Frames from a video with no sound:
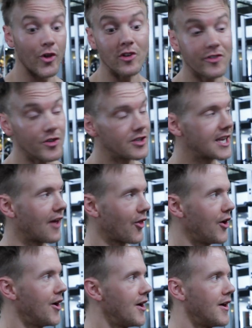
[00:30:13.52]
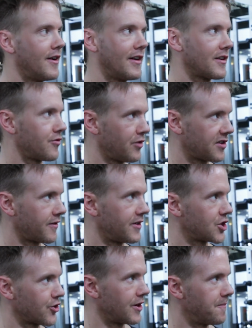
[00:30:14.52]
those two together, that's a risk of
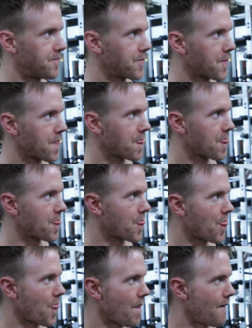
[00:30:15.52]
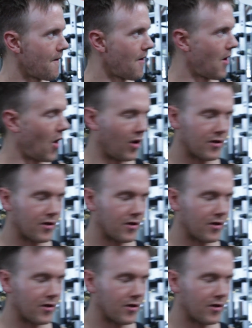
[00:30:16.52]
injury. That's 100%.